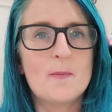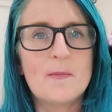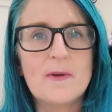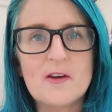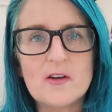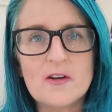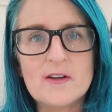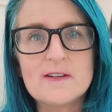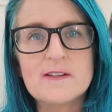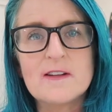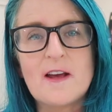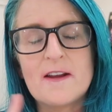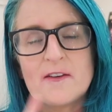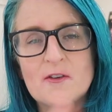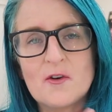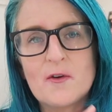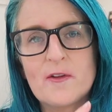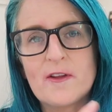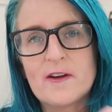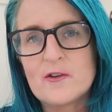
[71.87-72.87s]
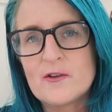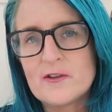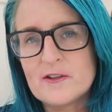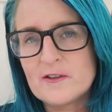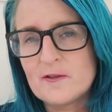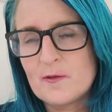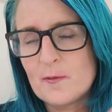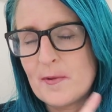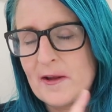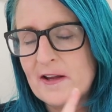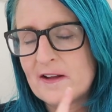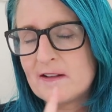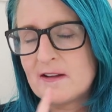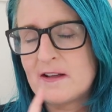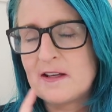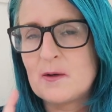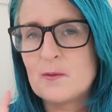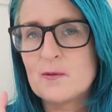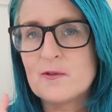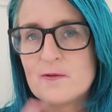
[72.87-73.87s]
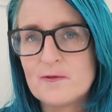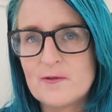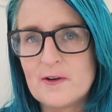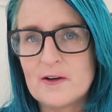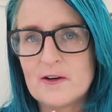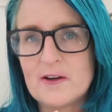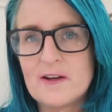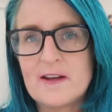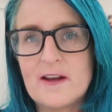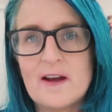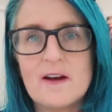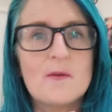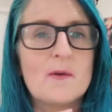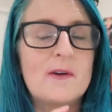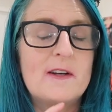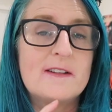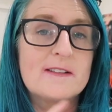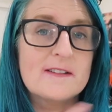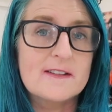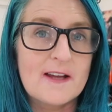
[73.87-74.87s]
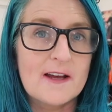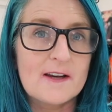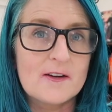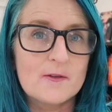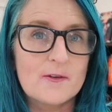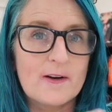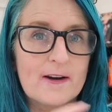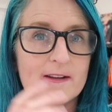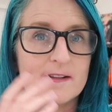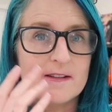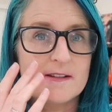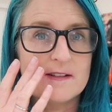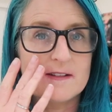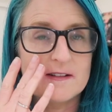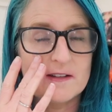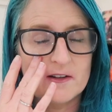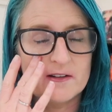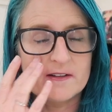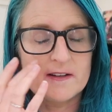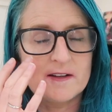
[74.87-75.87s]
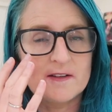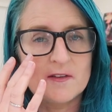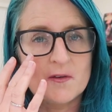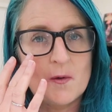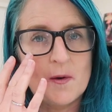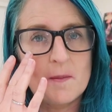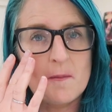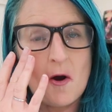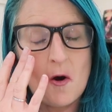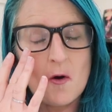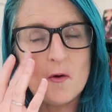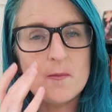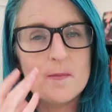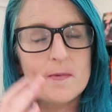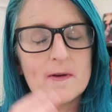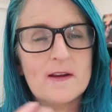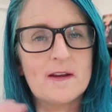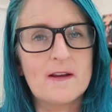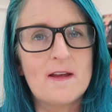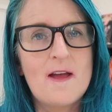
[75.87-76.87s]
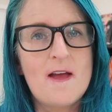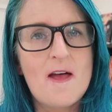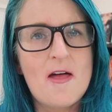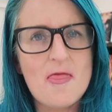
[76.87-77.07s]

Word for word: because I know that Christopher Paolini was very young when he started writing this series and so I'm hoping